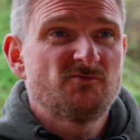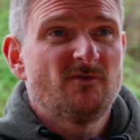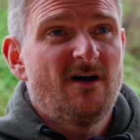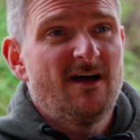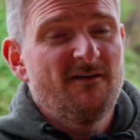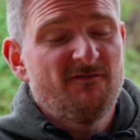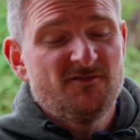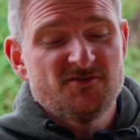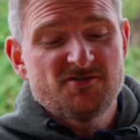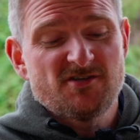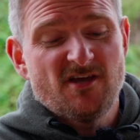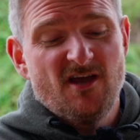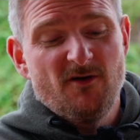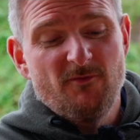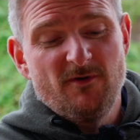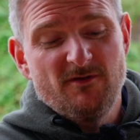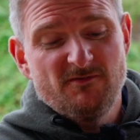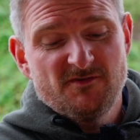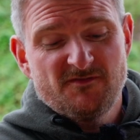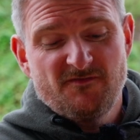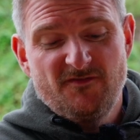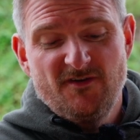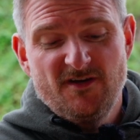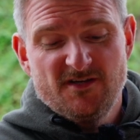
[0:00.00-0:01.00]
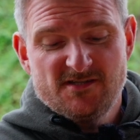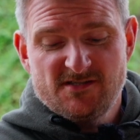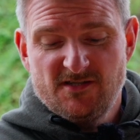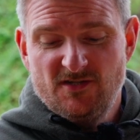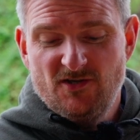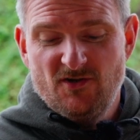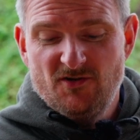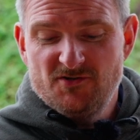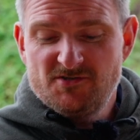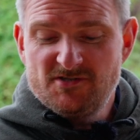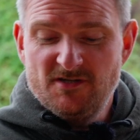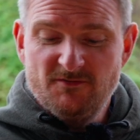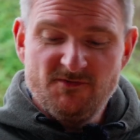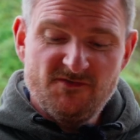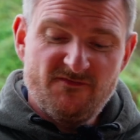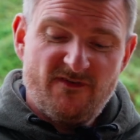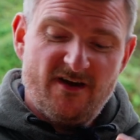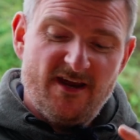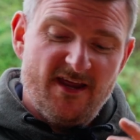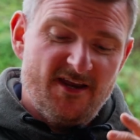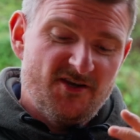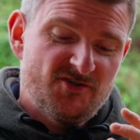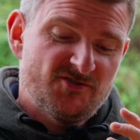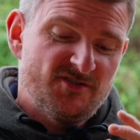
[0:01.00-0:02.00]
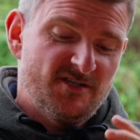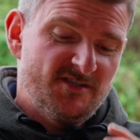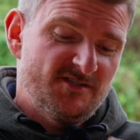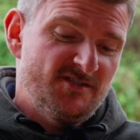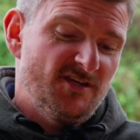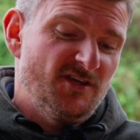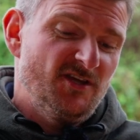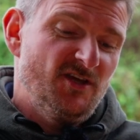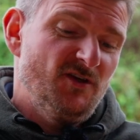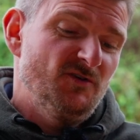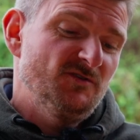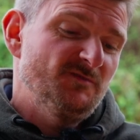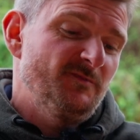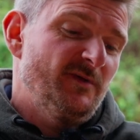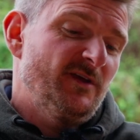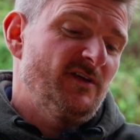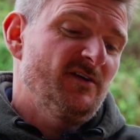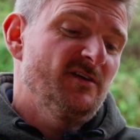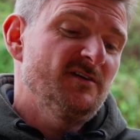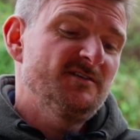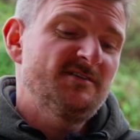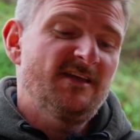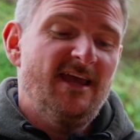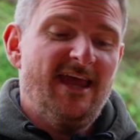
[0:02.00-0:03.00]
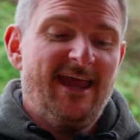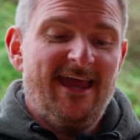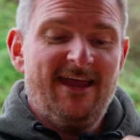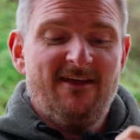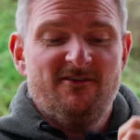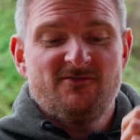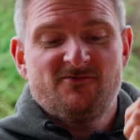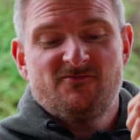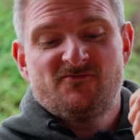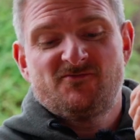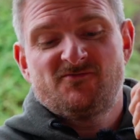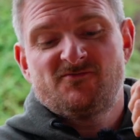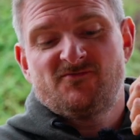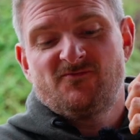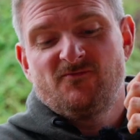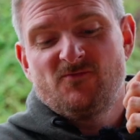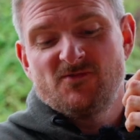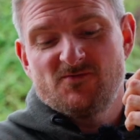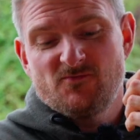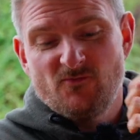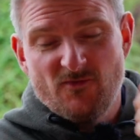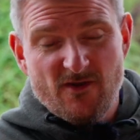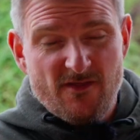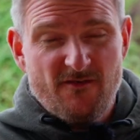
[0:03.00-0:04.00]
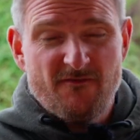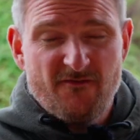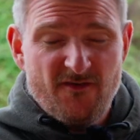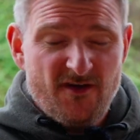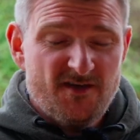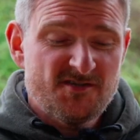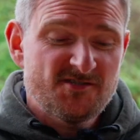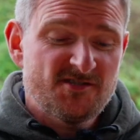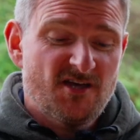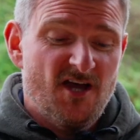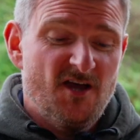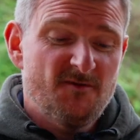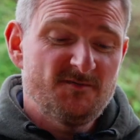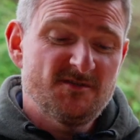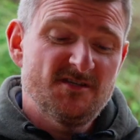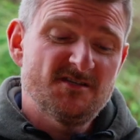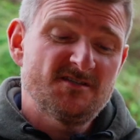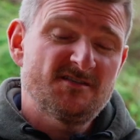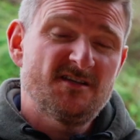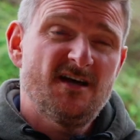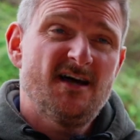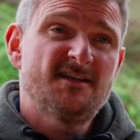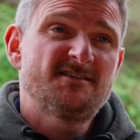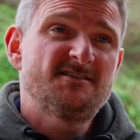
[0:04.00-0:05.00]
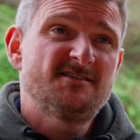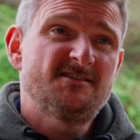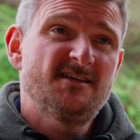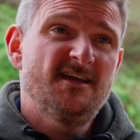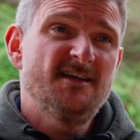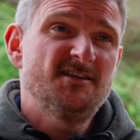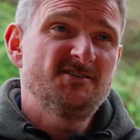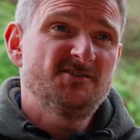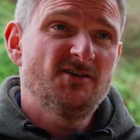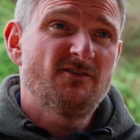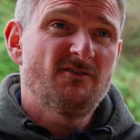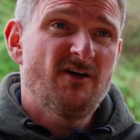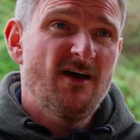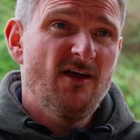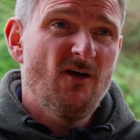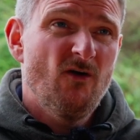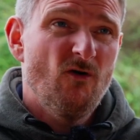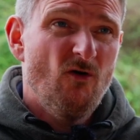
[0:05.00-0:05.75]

rifle scope when it was first launched, so it was very interesting to use because it was one of the first scopes that started to integrate